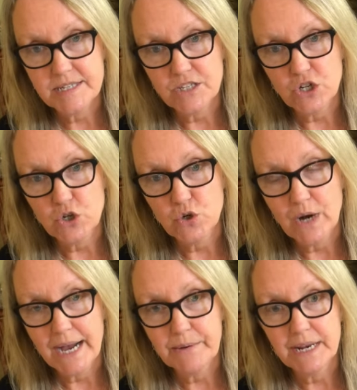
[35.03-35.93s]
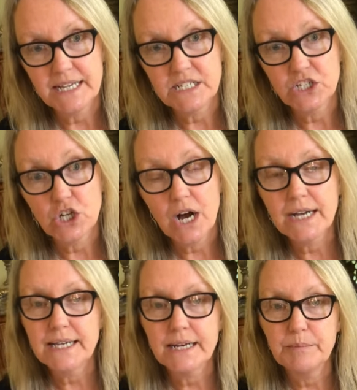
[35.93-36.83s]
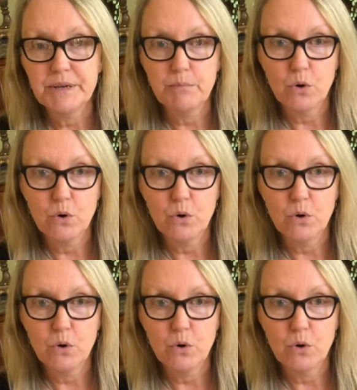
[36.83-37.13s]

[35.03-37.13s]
so I would like to talk a little bit